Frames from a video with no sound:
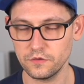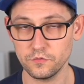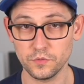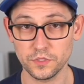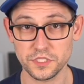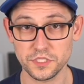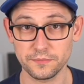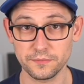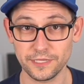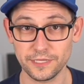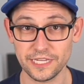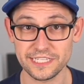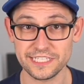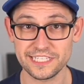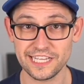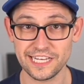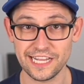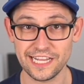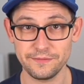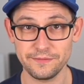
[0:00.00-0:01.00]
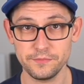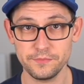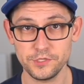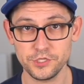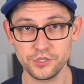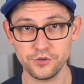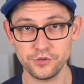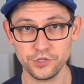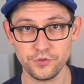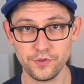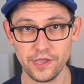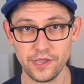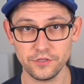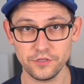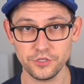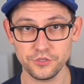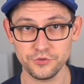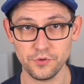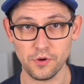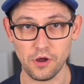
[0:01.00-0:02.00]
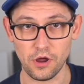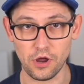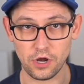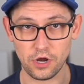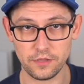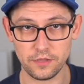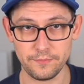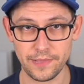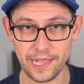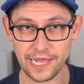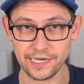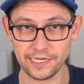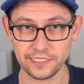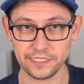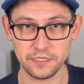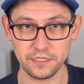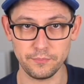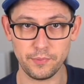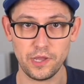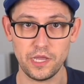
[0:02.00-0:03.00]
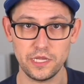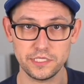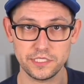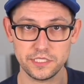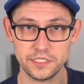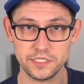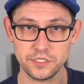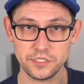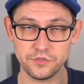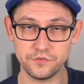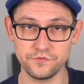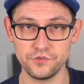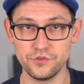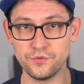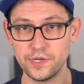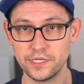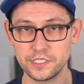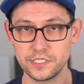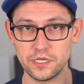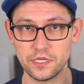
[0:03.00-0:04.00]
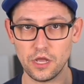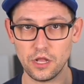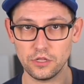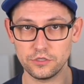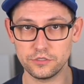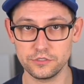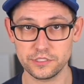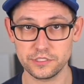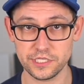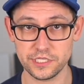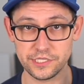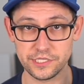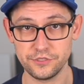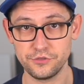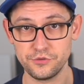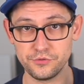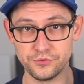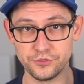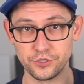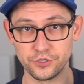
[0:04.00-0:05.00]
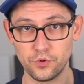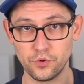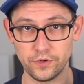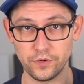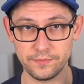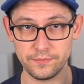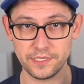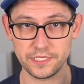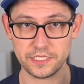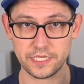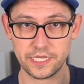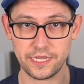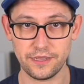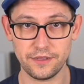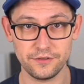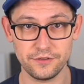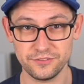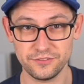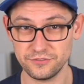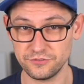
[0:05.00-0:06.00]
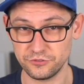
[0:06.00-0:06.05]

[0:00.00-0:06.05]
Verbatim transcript: What's up, guys? Today I'm going to be showing you how to do automatic deposits of U S dollars into your Coinbase account